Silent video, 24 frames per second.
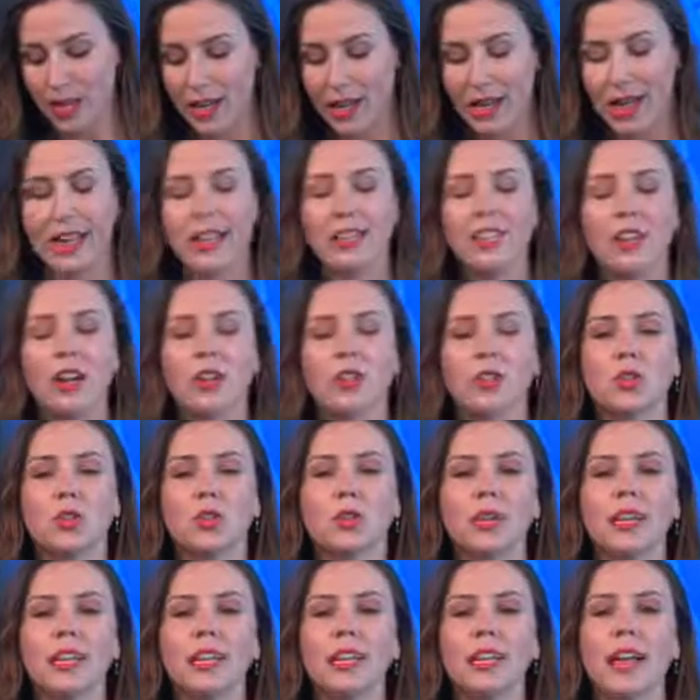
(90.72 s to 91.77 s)
it's
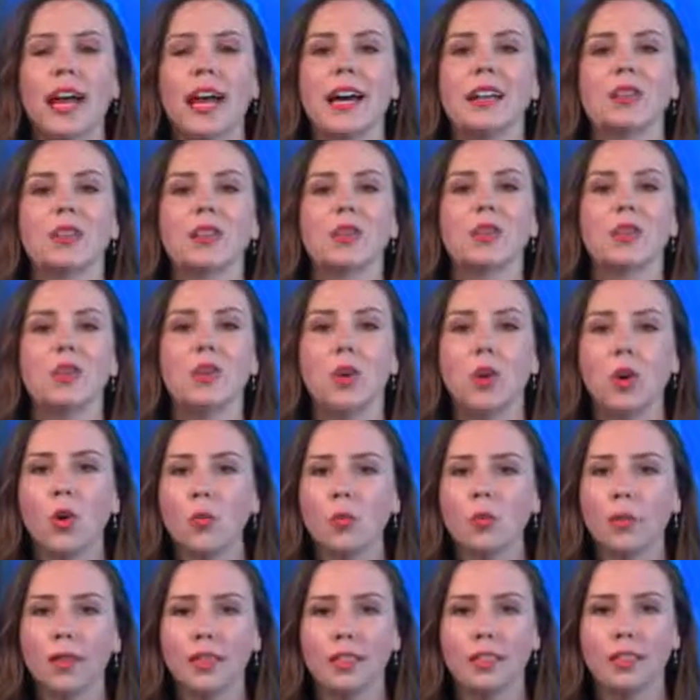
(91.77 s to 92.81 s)
treated as no
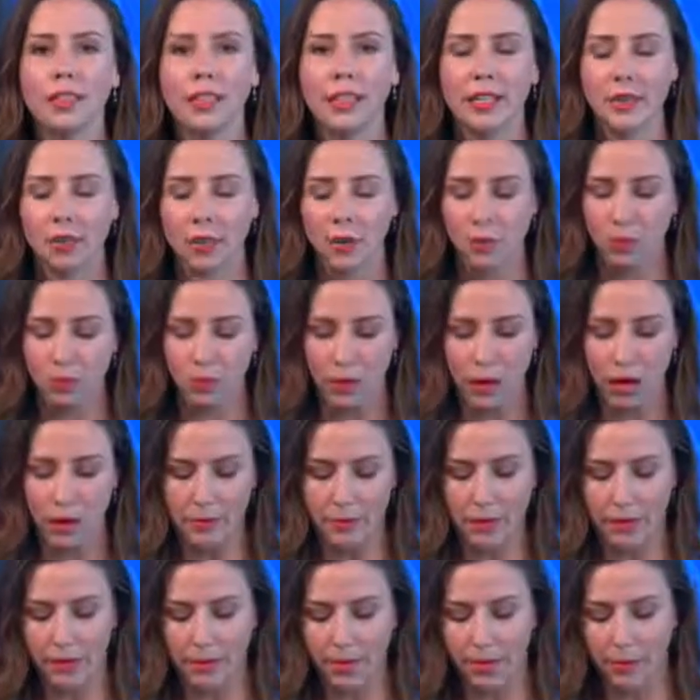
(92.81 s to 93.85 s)
big deal.
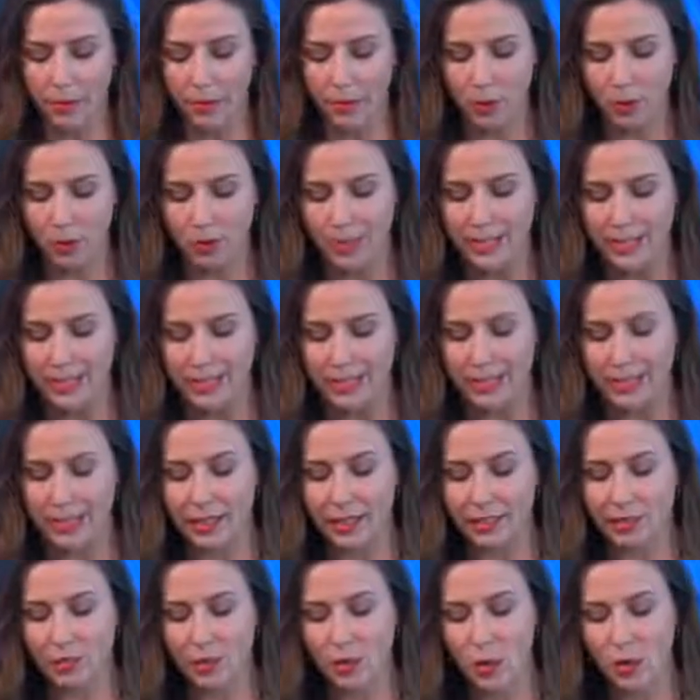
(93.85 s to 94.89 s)
Prime example, in
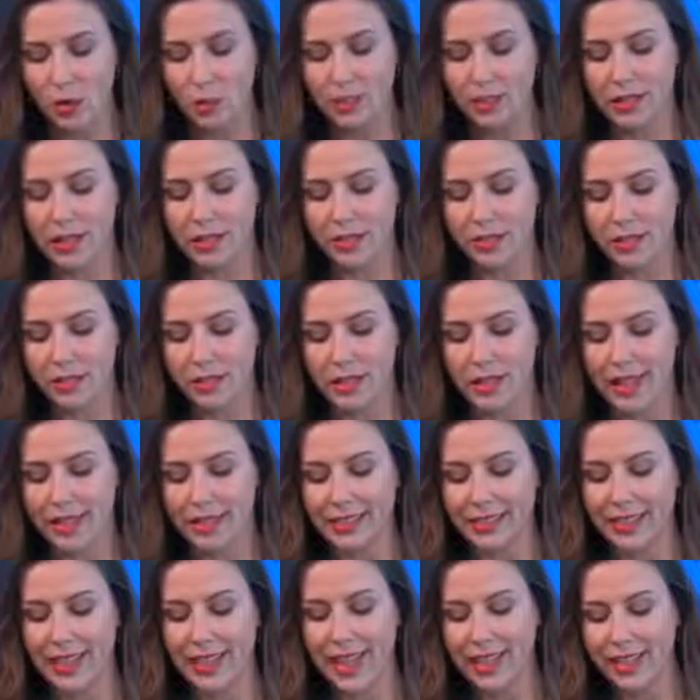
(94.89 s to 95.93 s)
1984, Senator
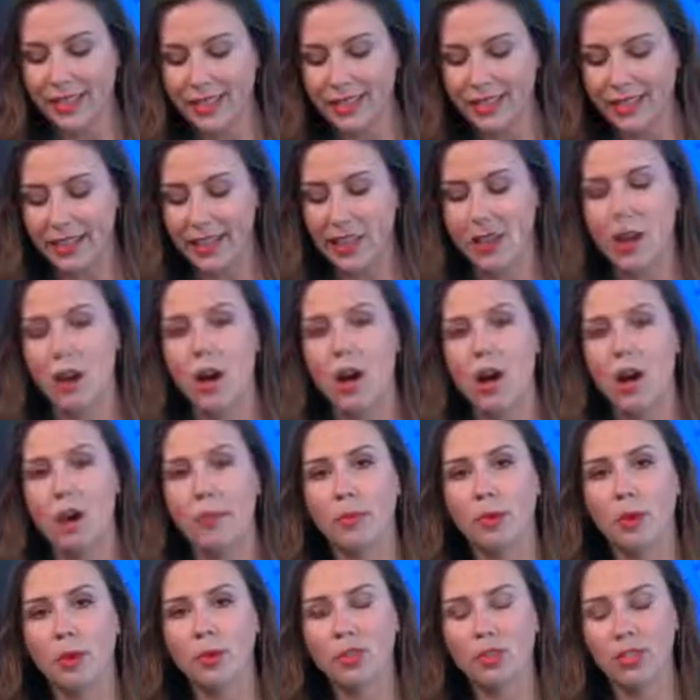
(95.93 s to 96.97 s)
Ted Kennedy
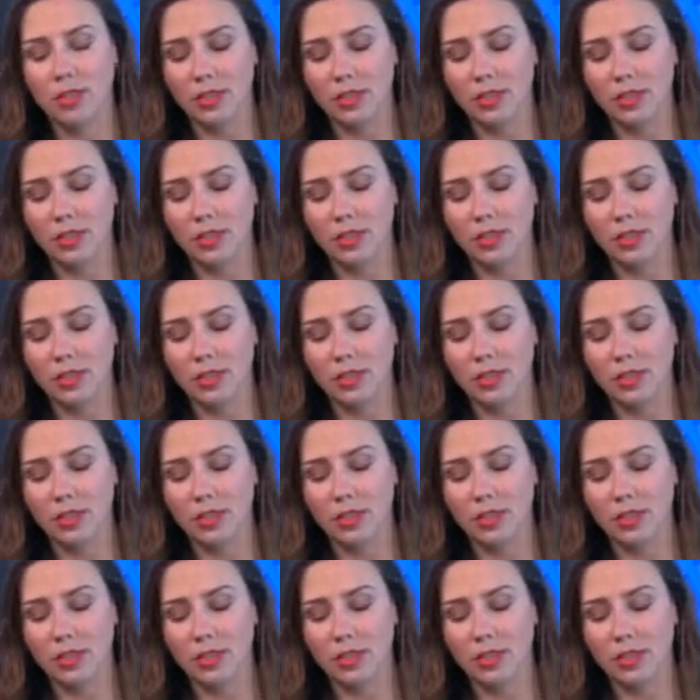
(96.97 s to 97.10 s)
approached the